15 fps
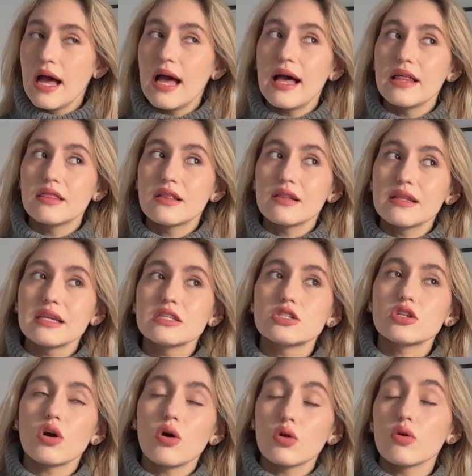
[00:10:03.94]
and the links to
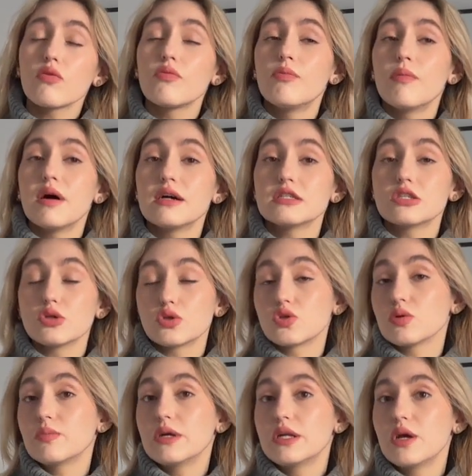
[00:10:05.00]
all of my social
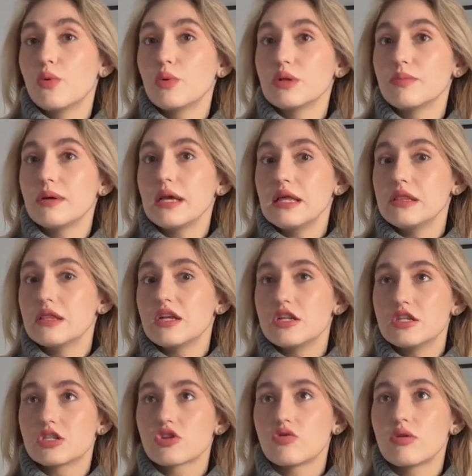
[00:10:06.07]
media will be in the
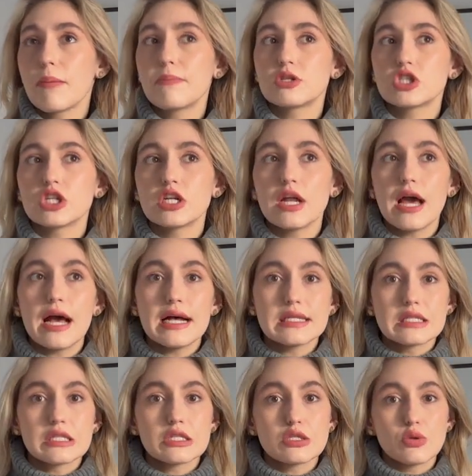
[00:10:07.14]
description
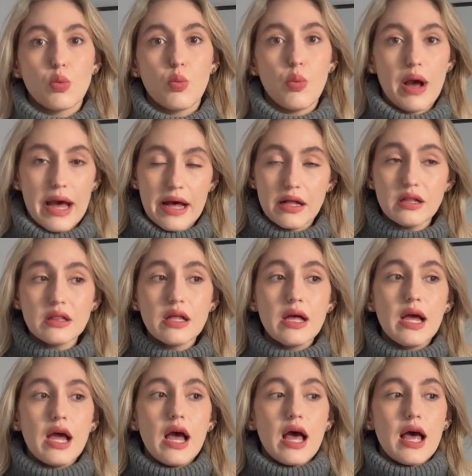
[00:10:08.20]
as well.
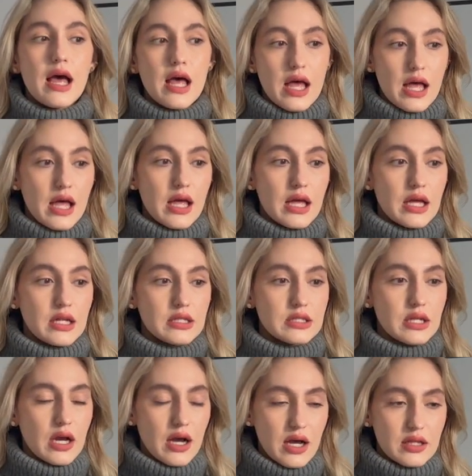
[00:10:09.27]
And
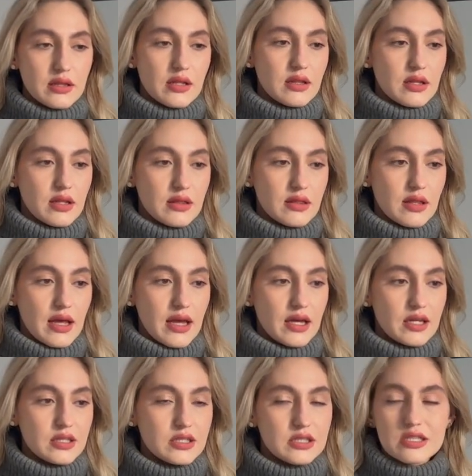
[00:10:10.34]
other than
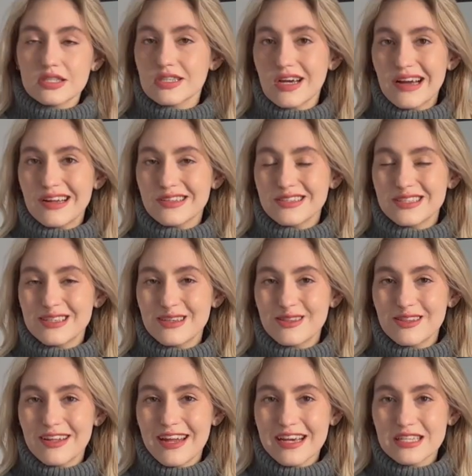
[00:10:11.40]
that, I'll see you in
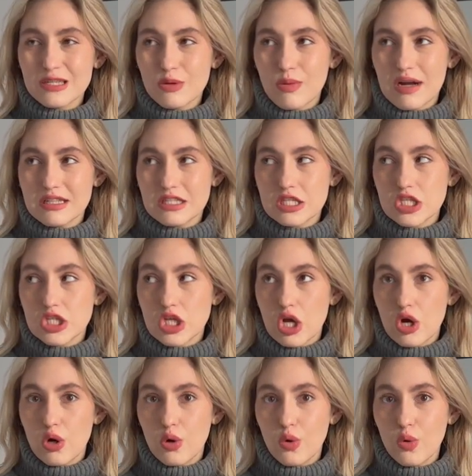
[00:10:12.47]
the next one.
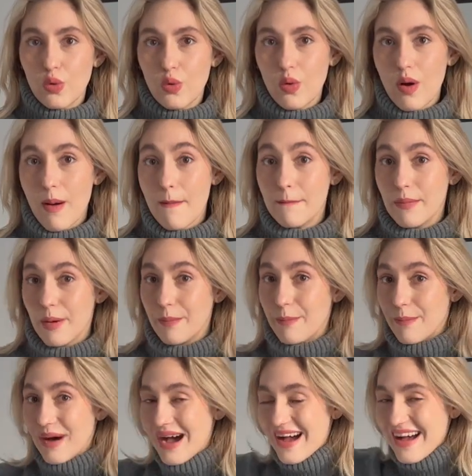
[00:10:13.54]
So,
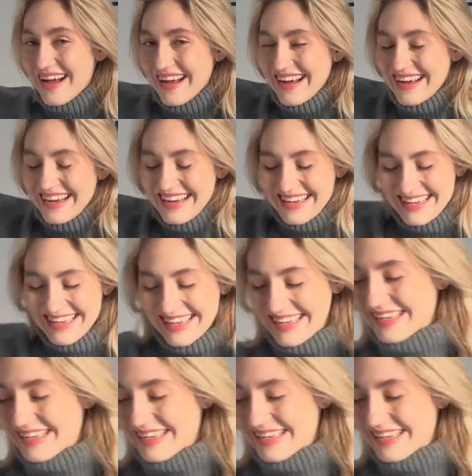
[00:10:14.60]
bye-bye!